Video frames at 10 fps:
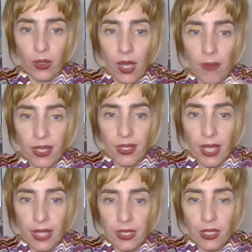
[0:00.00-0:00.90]
I mean,
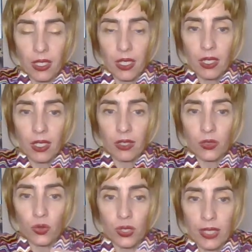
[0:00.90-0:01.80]
getting
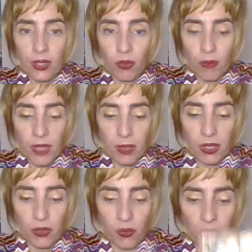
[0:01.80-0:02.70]
to that
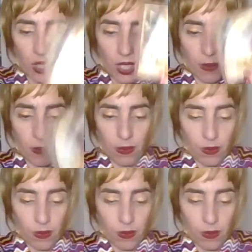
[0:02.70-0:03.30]
commitment with him